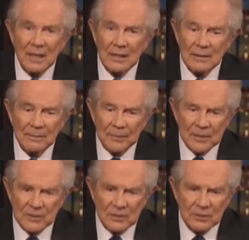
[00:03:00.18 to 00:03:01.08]
Um,
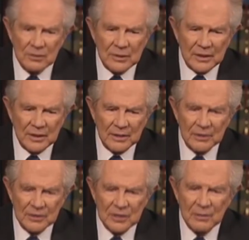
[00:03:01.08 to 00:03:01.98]
so
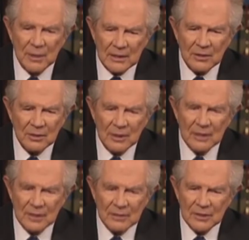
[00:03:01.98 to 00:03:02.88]
uh, she might grow
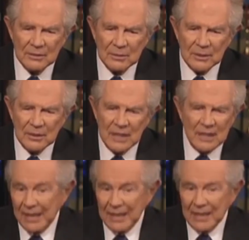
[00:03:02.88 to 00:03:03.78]
out of it, but
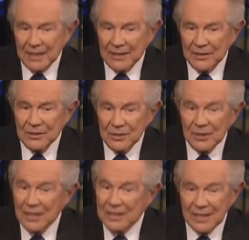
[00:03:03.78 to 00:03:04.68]
you, you
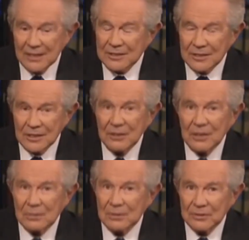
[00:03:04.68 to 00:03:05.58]
need counseling. You
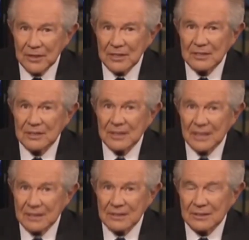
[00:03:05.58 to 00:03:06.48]
need a professional
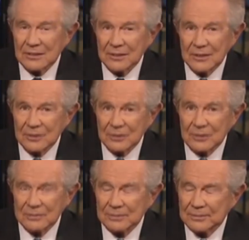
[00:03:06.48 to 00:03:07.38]
counselor on this
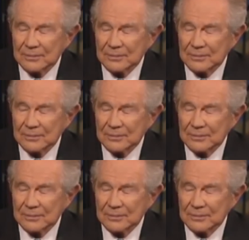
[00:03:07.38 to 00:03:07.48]
one.